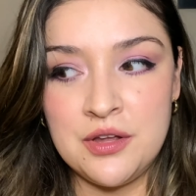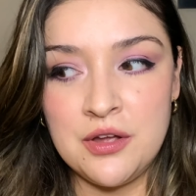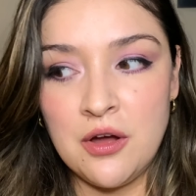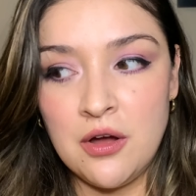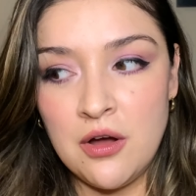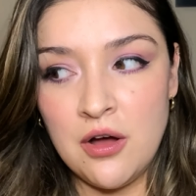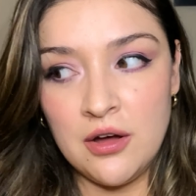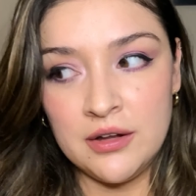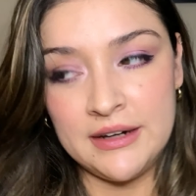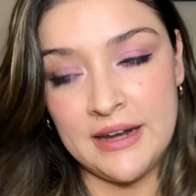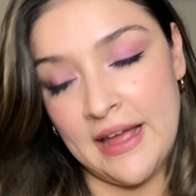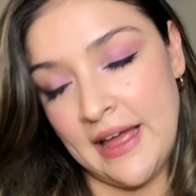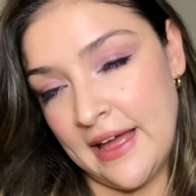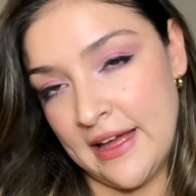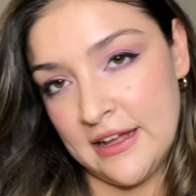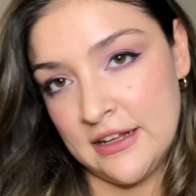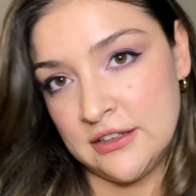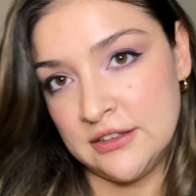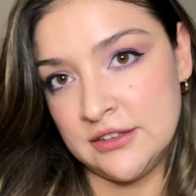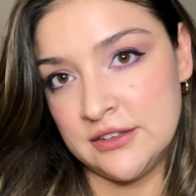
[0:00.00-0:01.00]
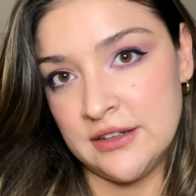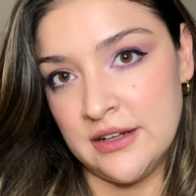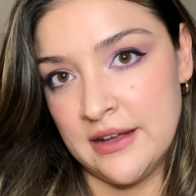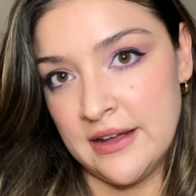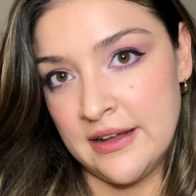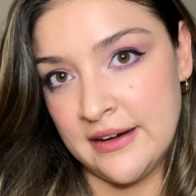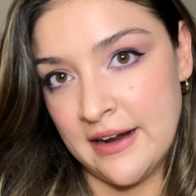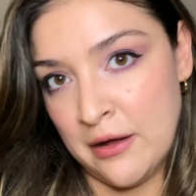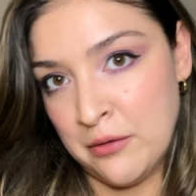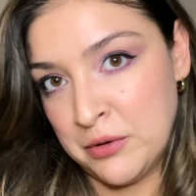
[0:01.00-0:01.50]
on hand
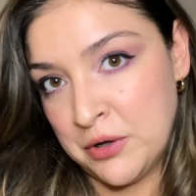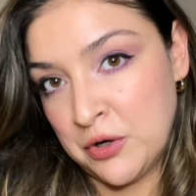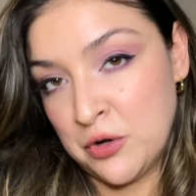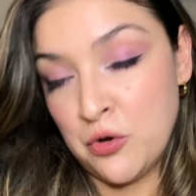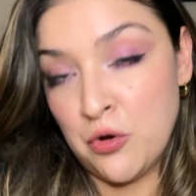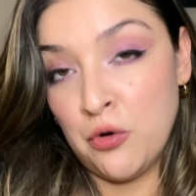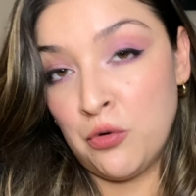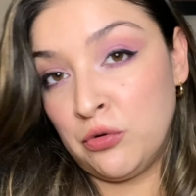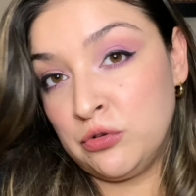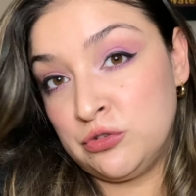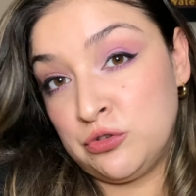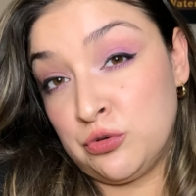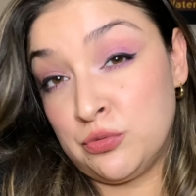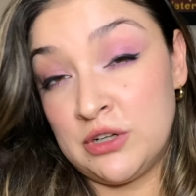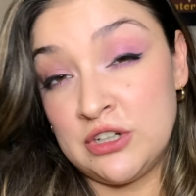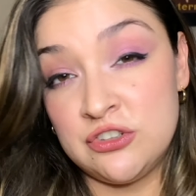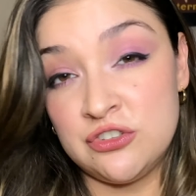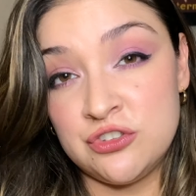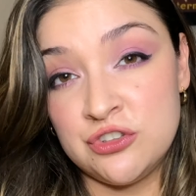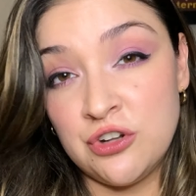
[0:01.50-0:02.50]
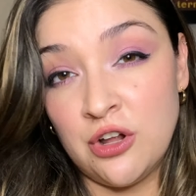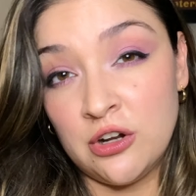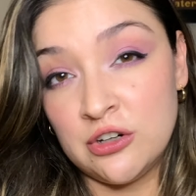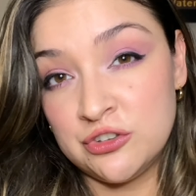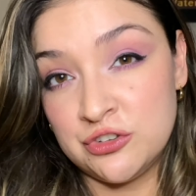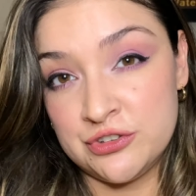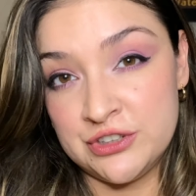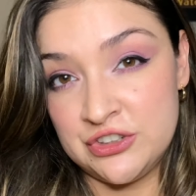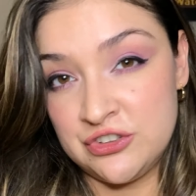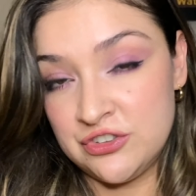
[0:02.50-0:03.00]
and I would go to rush to Dollar
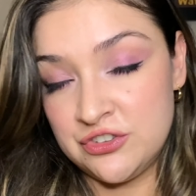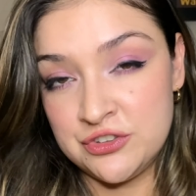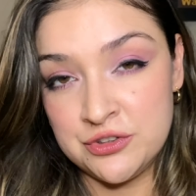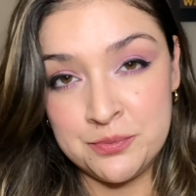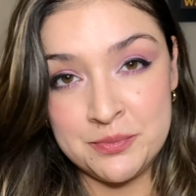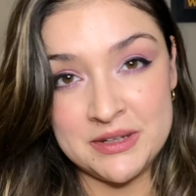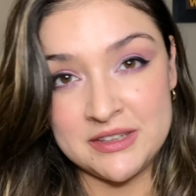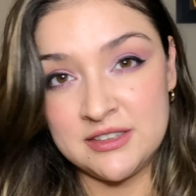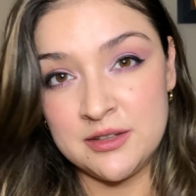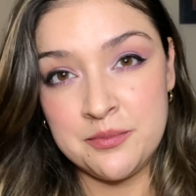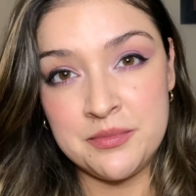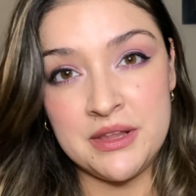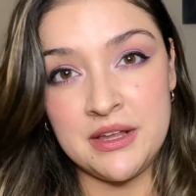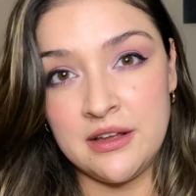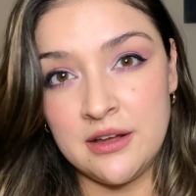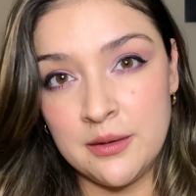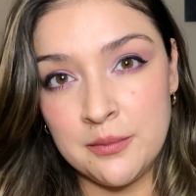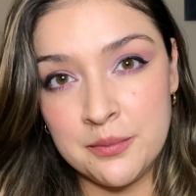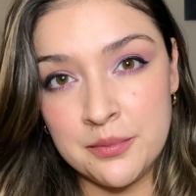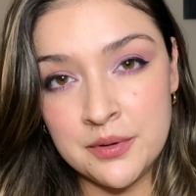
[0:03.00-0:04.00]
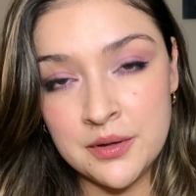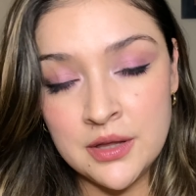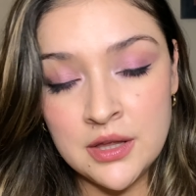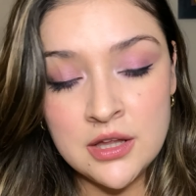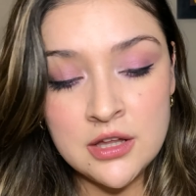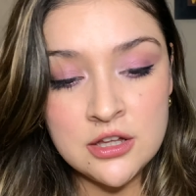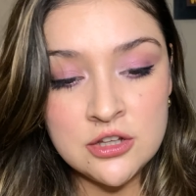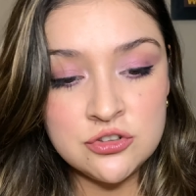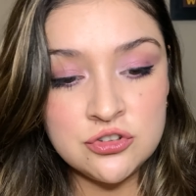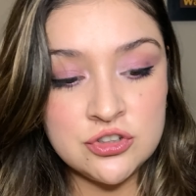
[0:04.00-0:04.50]
Tree just to pick something up,
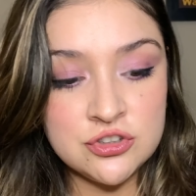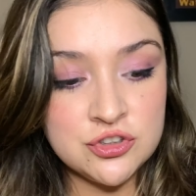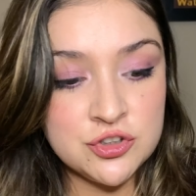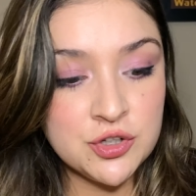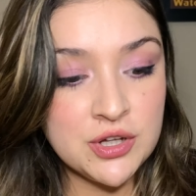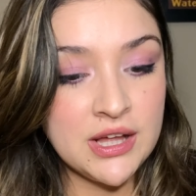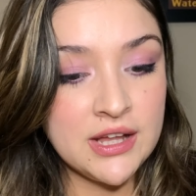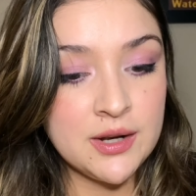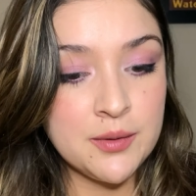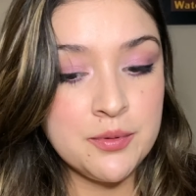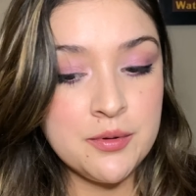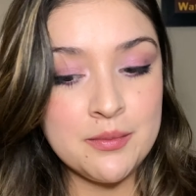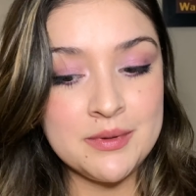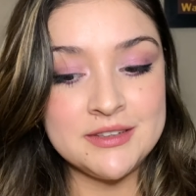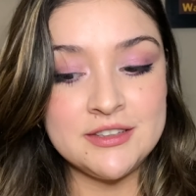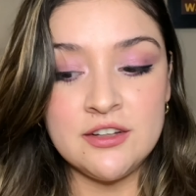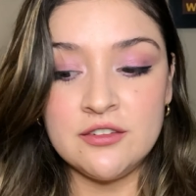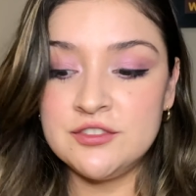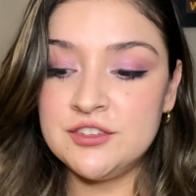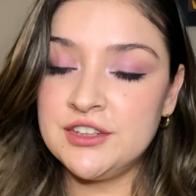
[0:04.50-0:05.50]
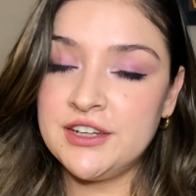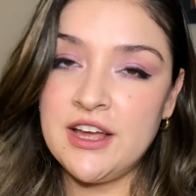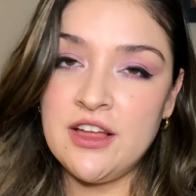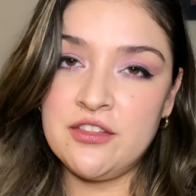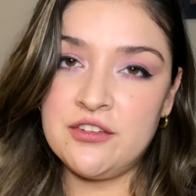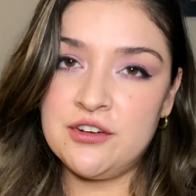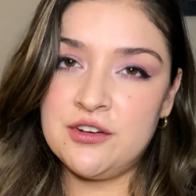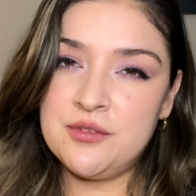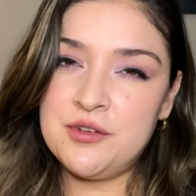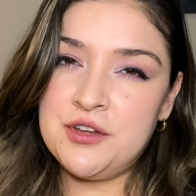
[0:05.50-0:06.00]
just to kind of put myself
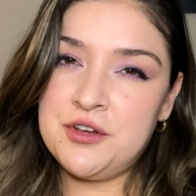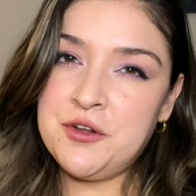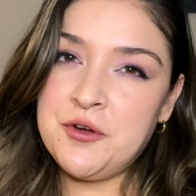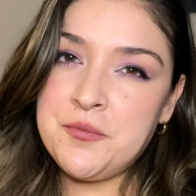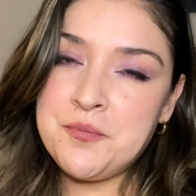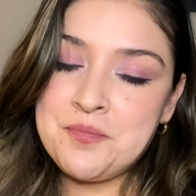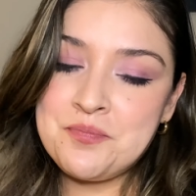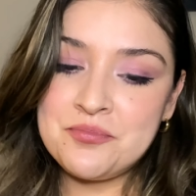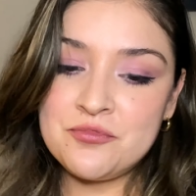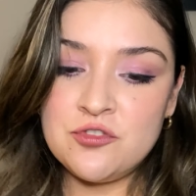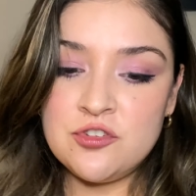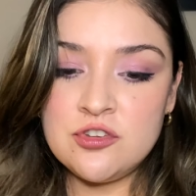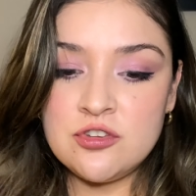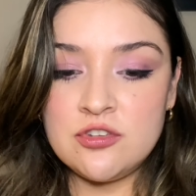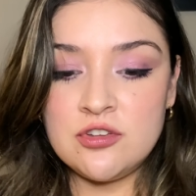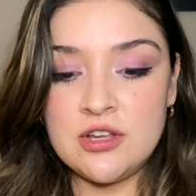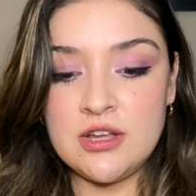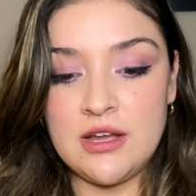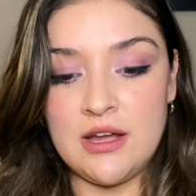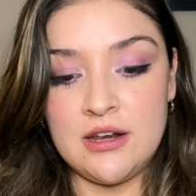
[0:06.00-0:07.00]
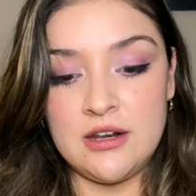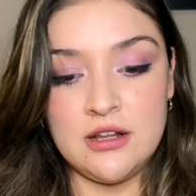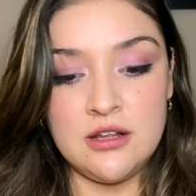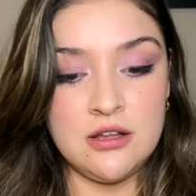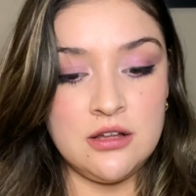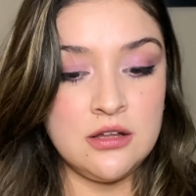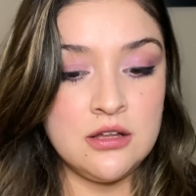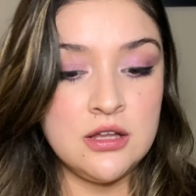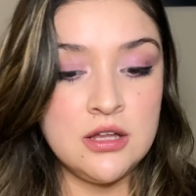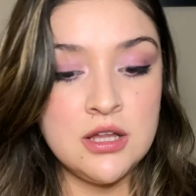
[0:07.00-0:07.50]
together, you know, just to
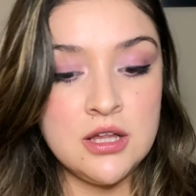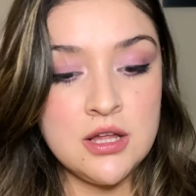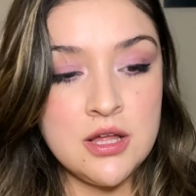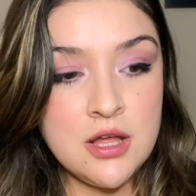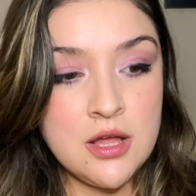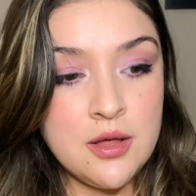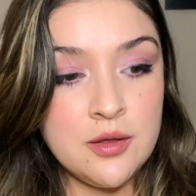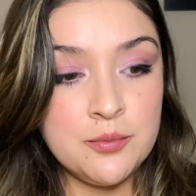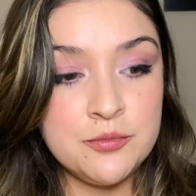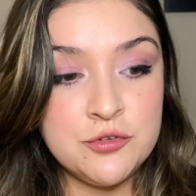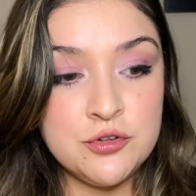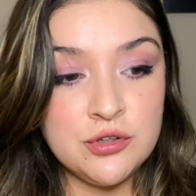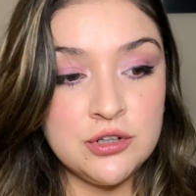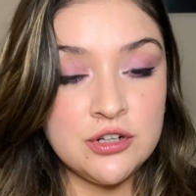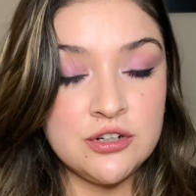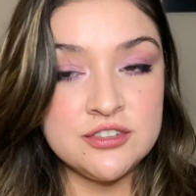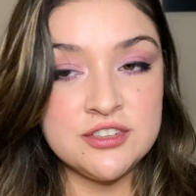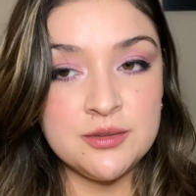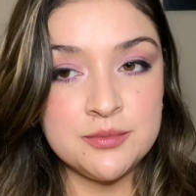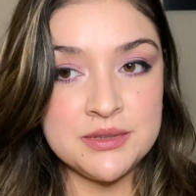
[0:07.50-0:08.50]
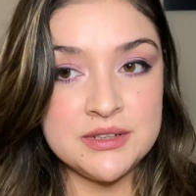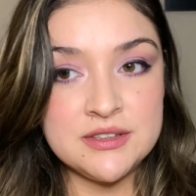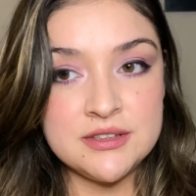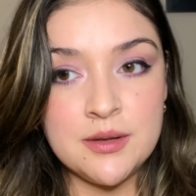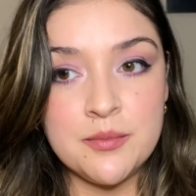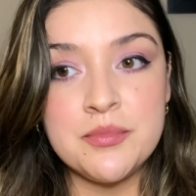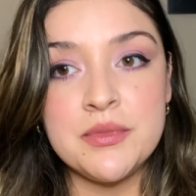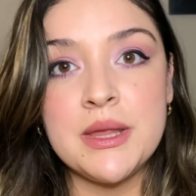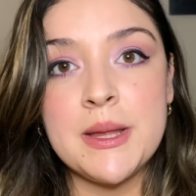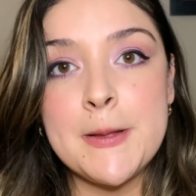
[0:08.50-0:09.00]
kind of do a little
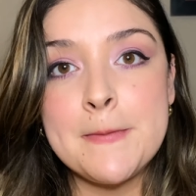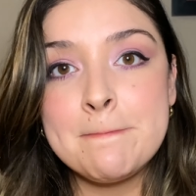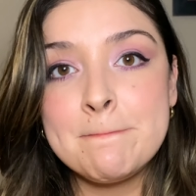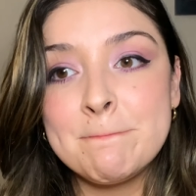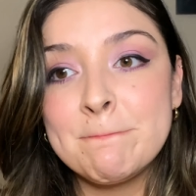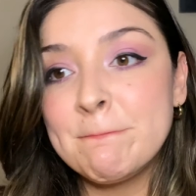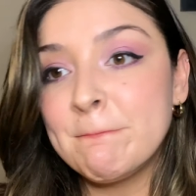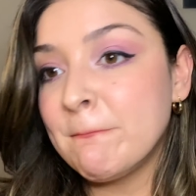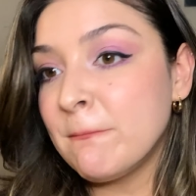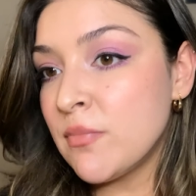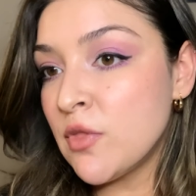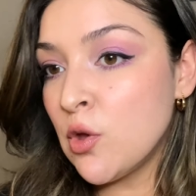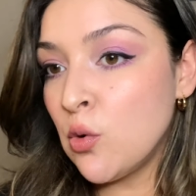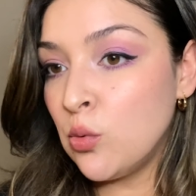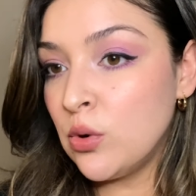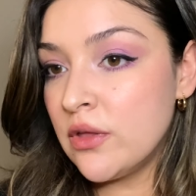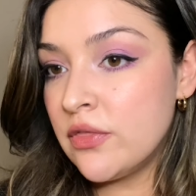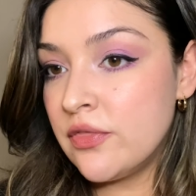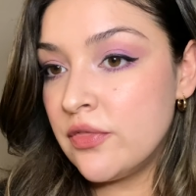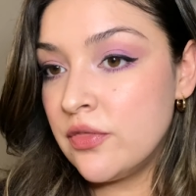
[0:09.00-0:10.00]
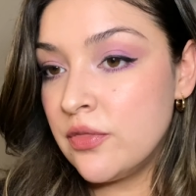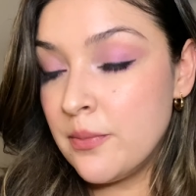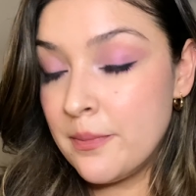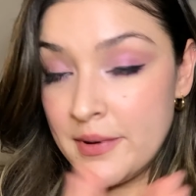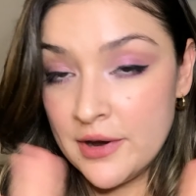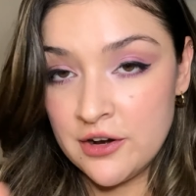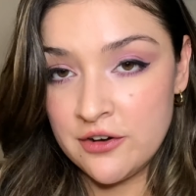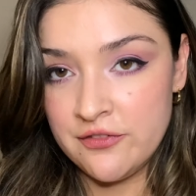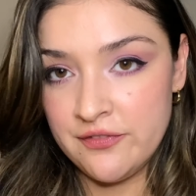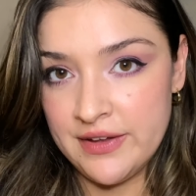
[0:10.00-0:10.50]
something with
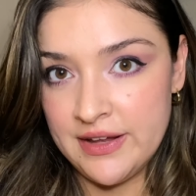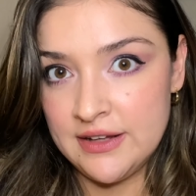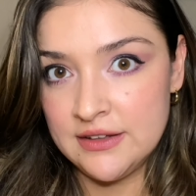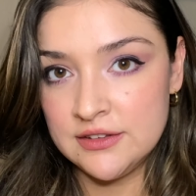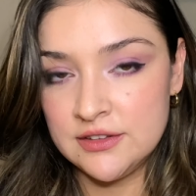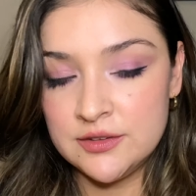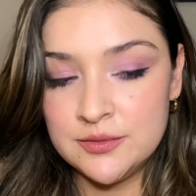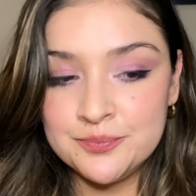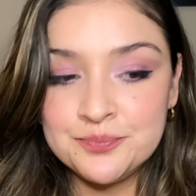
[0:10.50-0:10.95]
bare face.